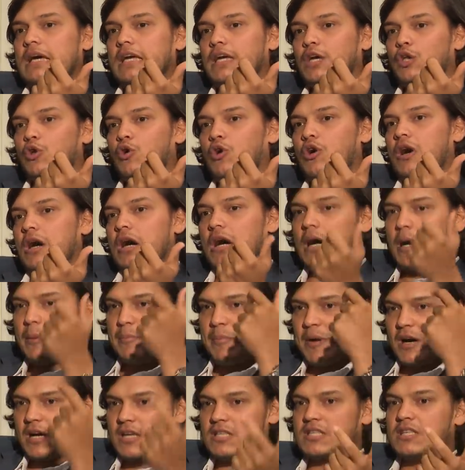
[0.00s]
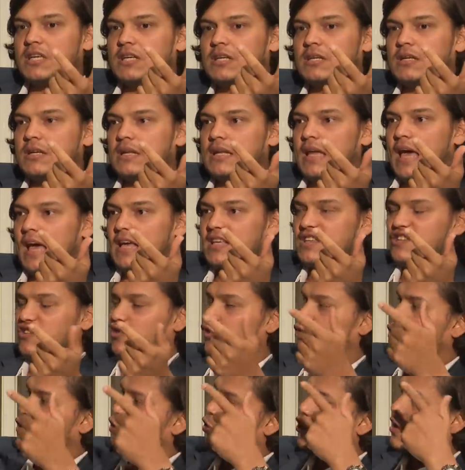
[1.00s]
you know a person has
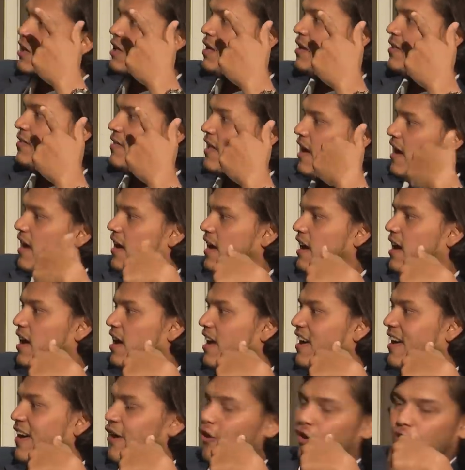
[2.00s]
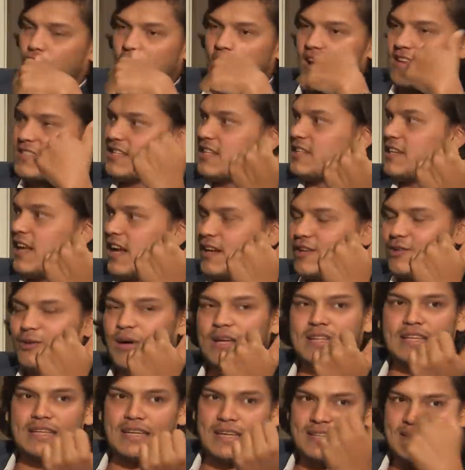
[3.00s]
grown their hair or has a tattoo,
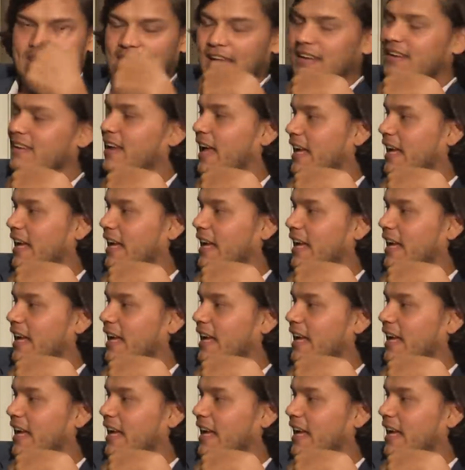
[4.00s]
I think that